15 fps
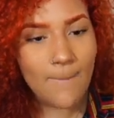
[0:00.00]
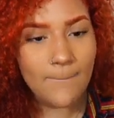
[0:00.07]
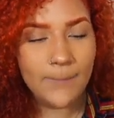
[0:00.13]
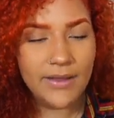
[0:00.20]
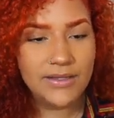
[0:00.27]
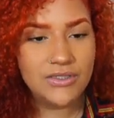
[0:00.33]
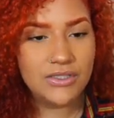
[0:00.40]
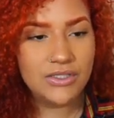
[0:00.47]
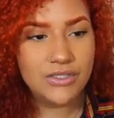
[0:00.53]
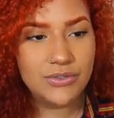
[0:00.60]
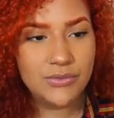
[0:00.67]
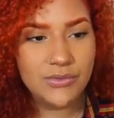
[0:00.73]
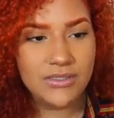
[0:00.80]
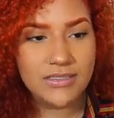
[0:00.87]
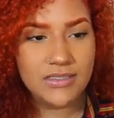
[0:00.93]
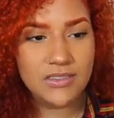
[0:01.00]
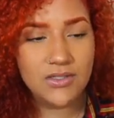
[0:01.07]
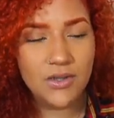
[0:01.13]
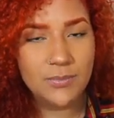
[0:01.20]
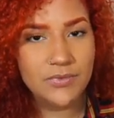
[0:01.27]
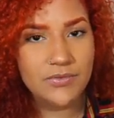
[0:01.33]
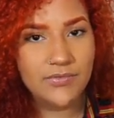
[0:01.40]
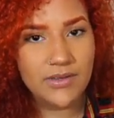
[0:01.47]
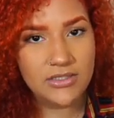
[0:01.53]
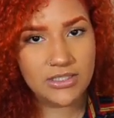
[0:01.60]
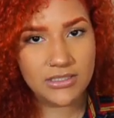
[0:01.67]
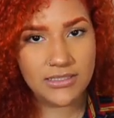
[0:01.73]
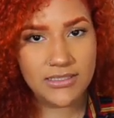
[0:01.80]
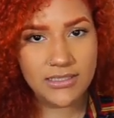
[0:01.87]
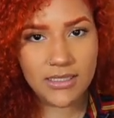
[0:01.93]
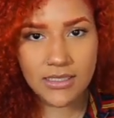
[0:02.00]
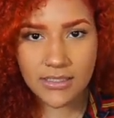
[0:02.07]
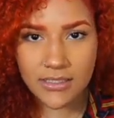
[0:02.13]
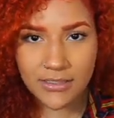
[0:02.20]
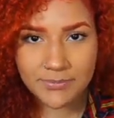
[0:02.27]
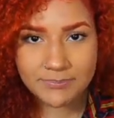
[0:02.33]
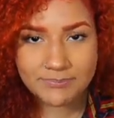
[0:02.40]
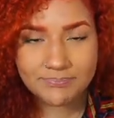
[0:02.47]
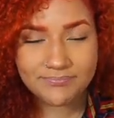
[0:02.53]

Mind you, this is all professionally done.